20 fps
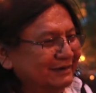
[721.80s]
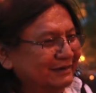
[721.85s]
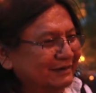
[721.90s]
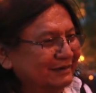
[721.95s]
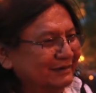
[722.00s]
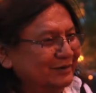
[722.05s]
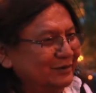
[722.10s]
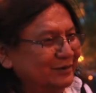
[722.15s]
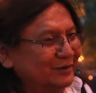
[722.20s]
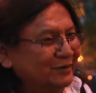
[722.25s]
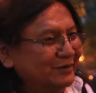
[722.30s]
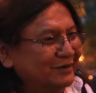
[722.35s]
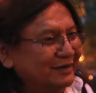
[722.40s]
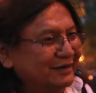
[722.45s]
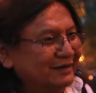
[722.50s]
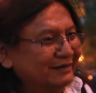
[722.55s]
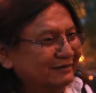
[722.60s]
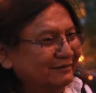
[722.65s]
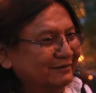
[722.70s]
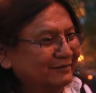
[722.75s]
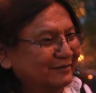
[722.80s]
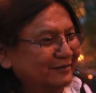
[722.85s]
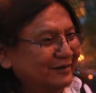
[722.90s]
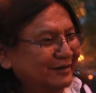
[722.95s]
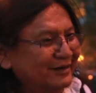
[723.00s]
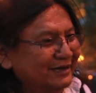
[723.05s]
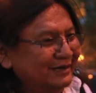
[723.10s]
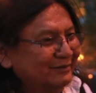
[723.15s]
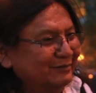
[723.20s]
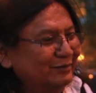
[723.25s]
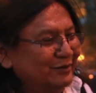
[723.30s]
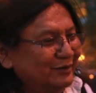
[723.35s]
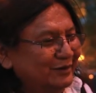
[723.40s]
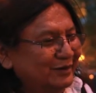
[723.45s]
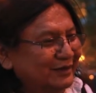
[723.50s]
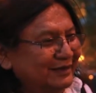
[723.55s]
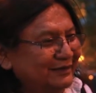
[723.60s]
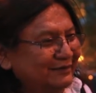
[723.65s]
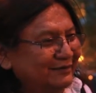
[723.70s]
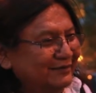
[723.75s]
do not really
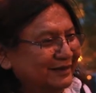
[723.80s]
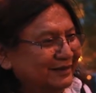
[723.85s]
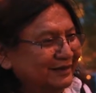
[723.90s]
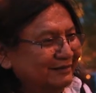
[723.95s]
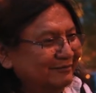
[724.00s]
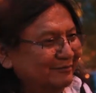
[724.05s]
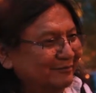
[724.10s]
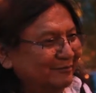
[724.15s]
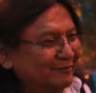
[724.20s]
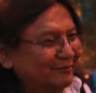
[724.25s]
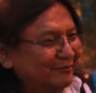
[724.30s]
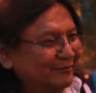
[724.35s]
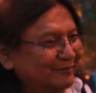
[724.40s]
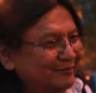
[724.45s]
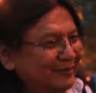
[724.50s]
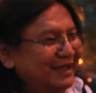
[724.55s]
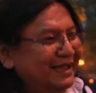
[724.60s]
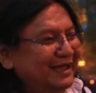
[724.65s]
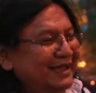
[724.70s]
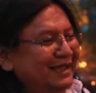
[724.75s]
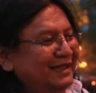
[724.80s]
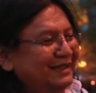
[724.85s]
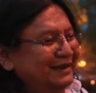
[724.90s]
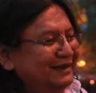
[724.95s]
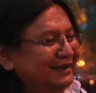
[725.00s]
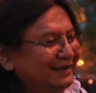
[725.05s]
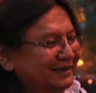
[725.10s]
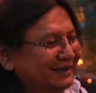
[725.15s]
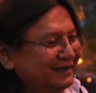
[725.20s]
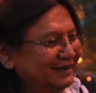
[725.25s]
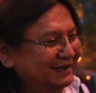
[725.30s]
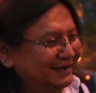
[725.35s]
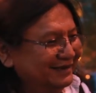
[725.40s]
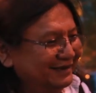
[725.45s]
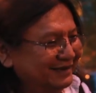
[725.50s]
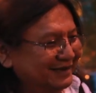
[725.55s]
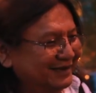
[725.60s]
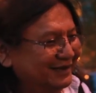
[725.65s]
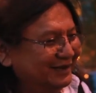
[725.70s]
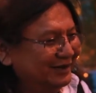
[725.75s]
believe that man
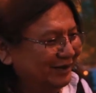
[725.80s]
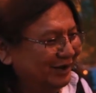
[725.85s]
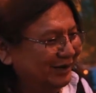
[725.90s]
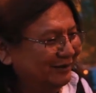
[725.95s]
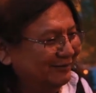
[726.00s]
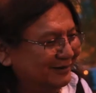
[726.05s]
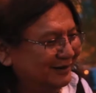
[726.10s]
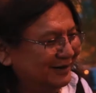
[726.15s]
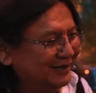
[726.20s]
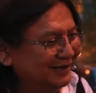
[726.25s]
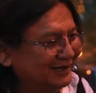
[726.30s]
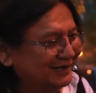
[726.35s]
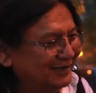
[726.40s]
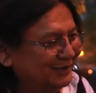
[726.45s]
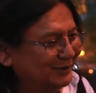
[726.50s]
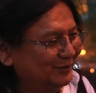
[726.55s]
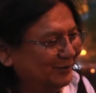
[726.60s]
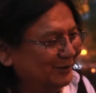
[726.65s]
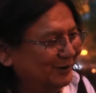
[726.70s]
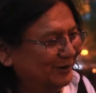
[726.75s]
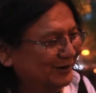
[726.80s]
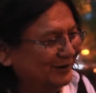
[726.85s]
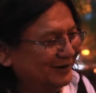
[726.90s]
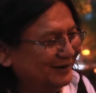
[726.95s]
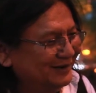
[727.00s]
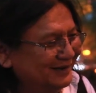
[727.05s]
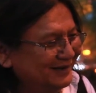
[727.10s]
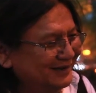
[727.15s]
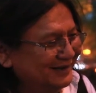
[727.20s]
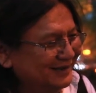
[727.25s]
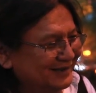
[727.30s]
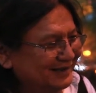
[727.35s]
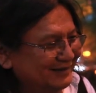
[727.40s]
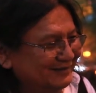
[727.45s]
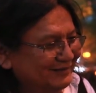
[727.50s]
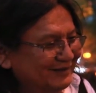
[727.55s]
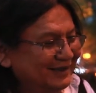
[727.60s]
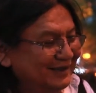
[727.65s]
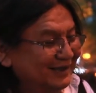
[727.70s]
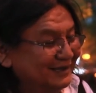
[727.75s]
can dominate the world.
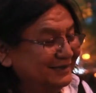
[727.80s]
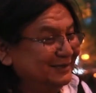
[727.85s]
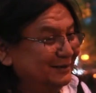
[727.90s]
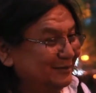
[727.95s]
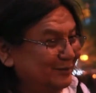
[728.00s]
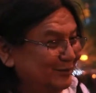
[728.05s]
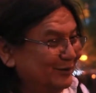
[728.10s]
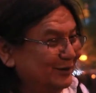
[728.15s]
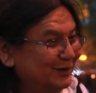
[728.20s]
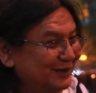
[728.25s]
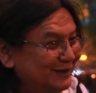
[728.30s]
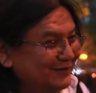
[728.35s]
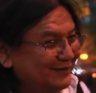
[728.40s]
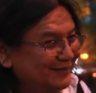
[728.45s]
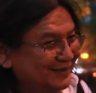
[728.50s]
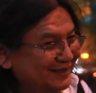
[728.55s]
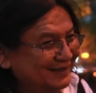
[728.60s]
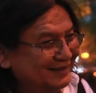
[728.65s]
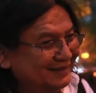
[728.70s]
We actually believe that